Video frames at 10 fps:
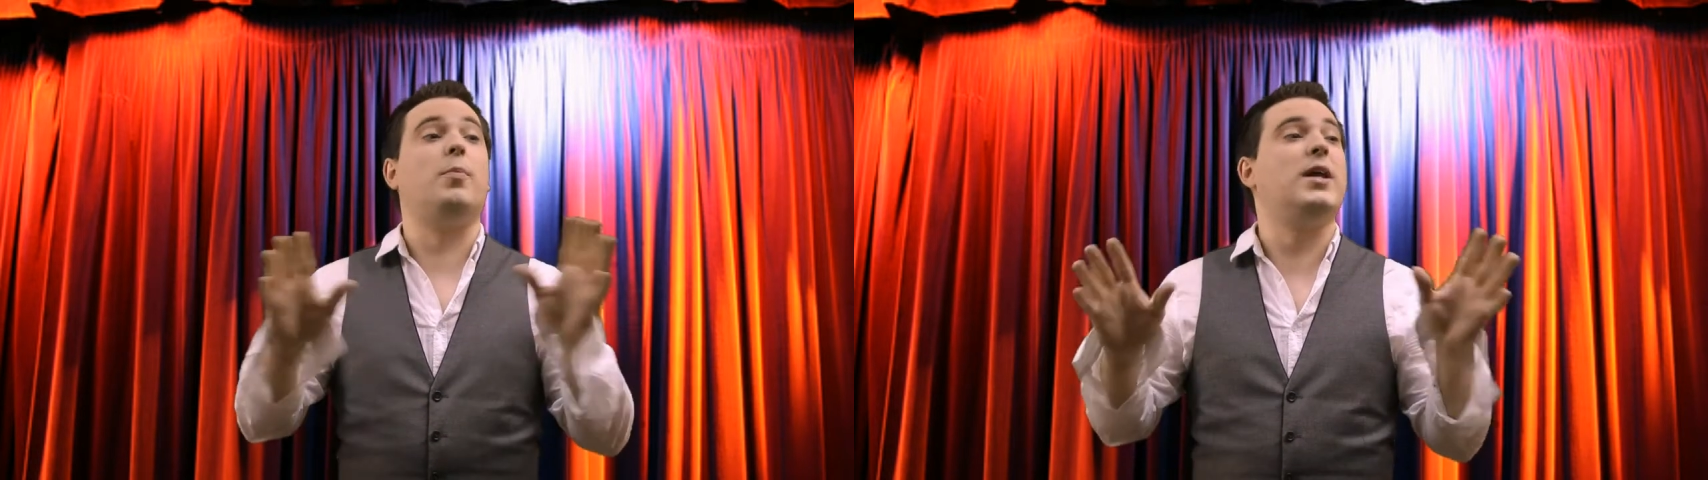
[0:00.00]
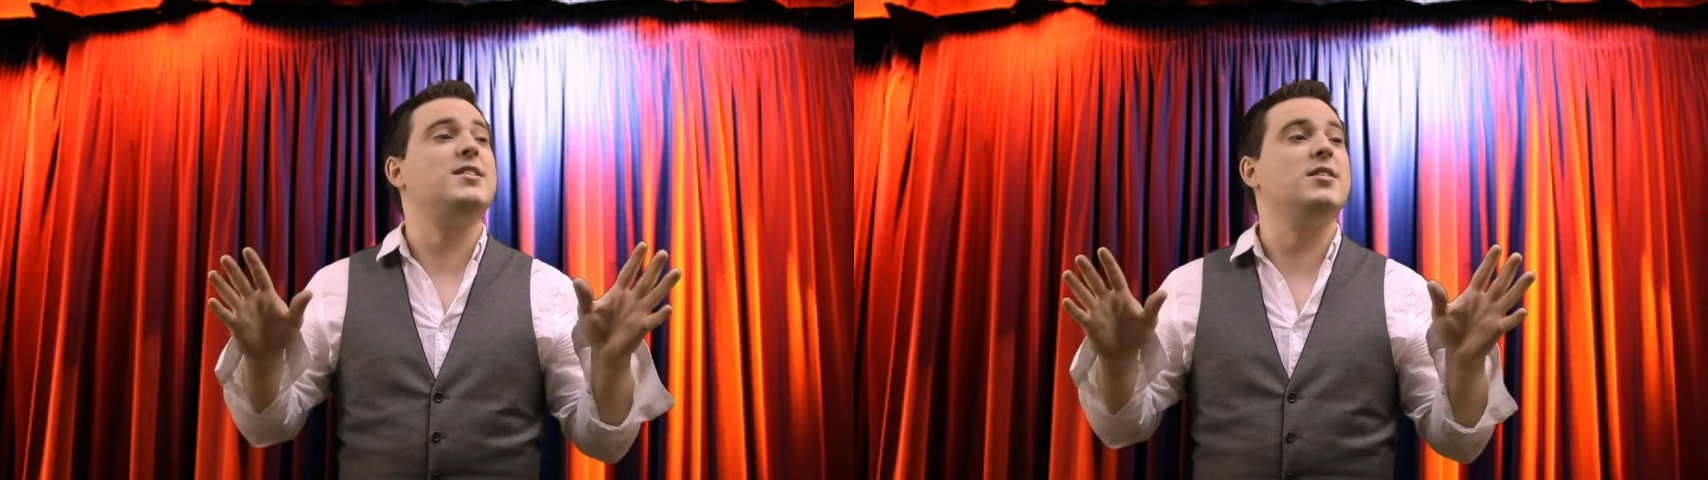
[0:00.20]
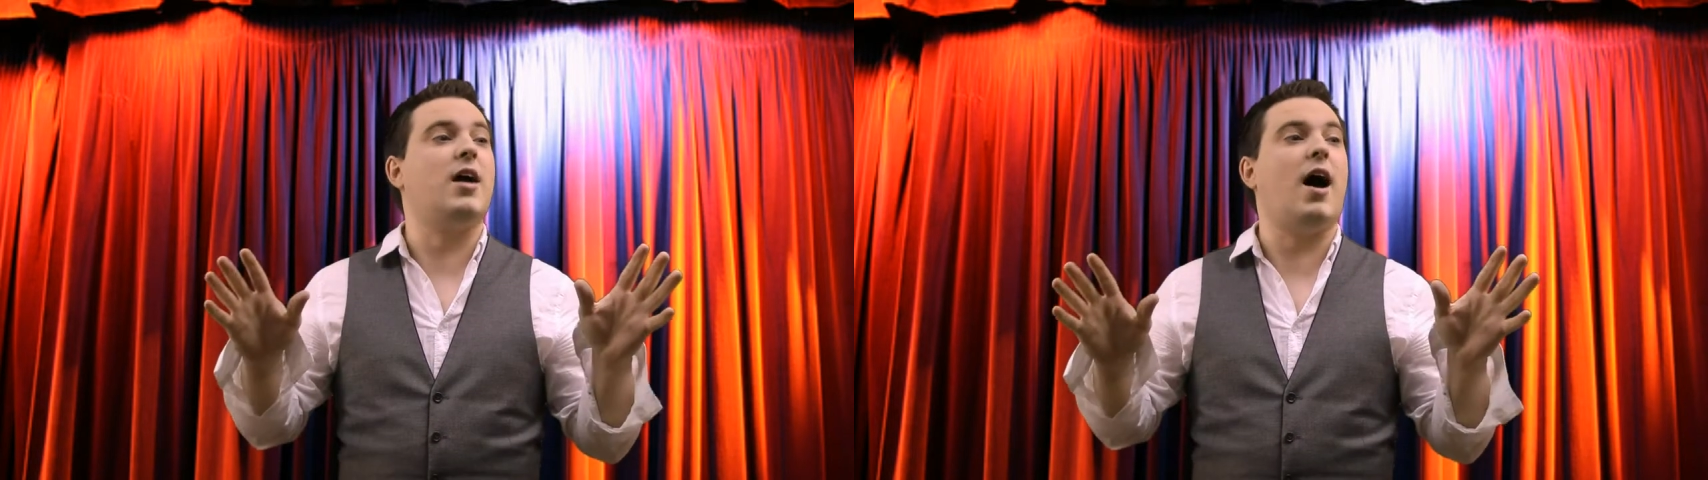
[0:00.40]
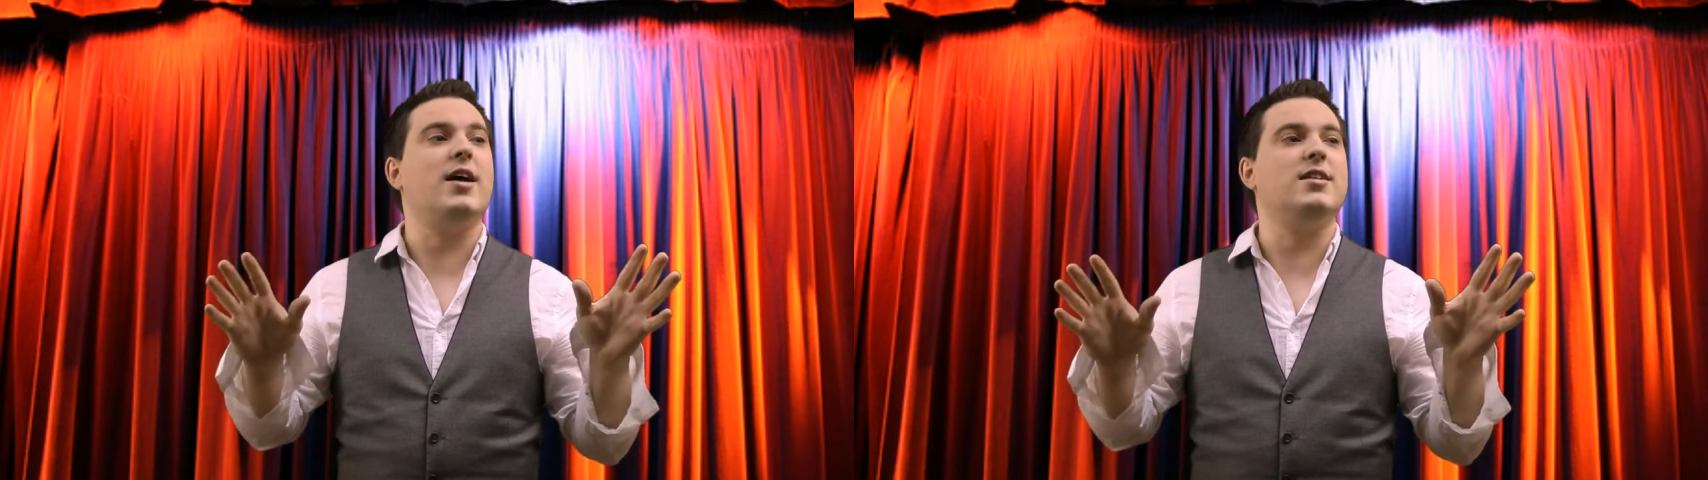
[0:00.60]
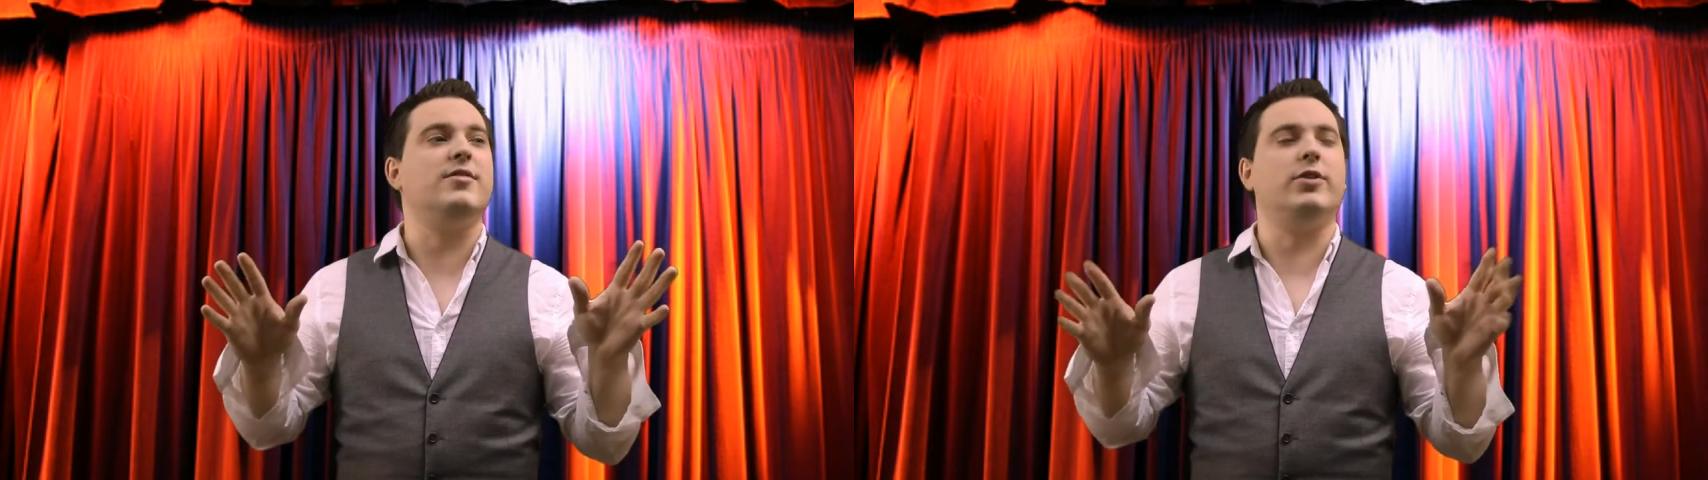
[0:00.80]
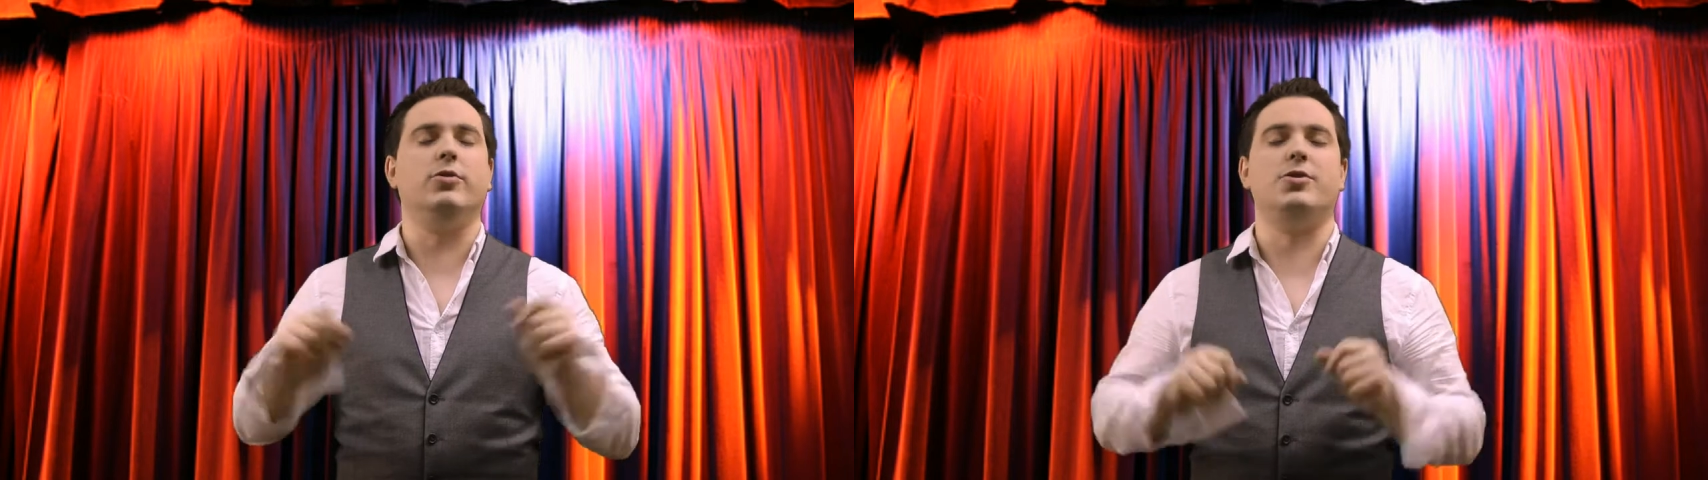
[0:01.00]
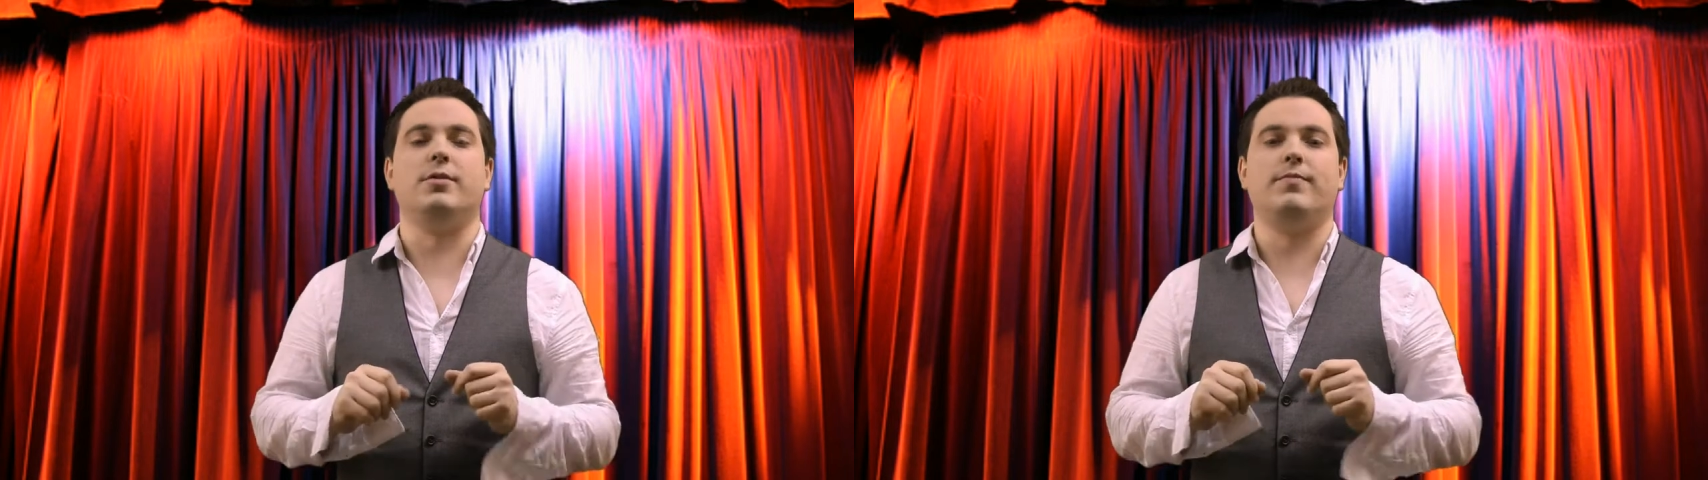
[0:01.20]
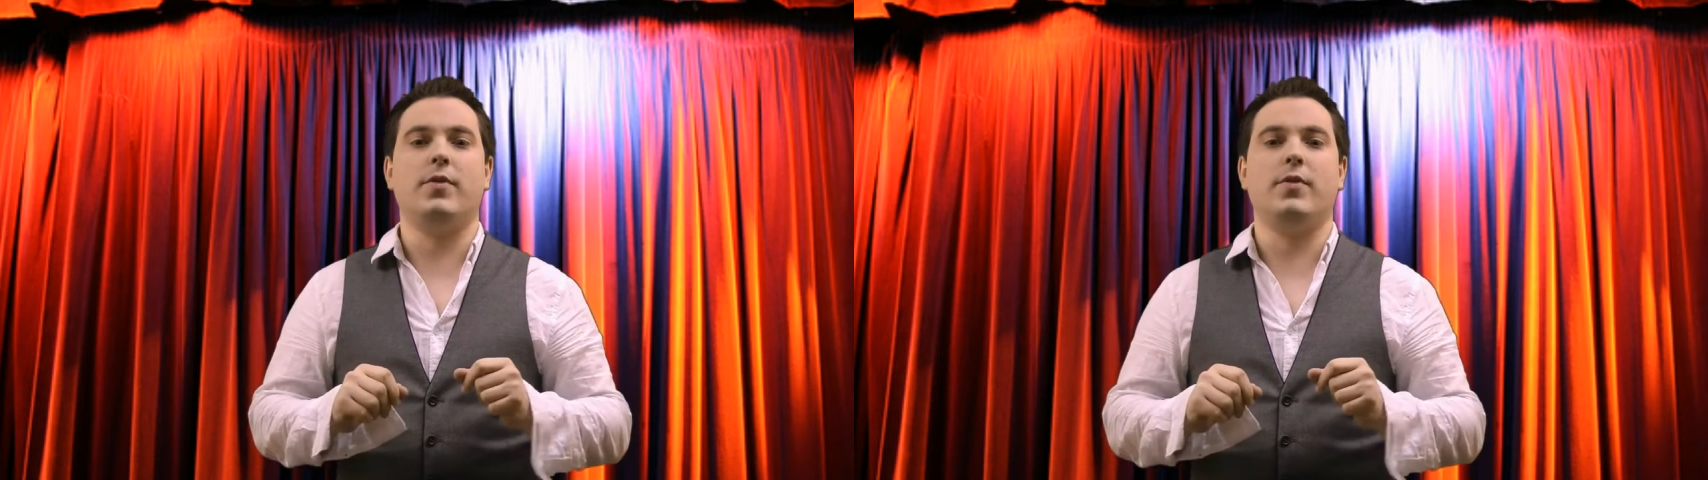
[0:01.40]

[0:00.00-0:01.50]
pleasant guise of illusion.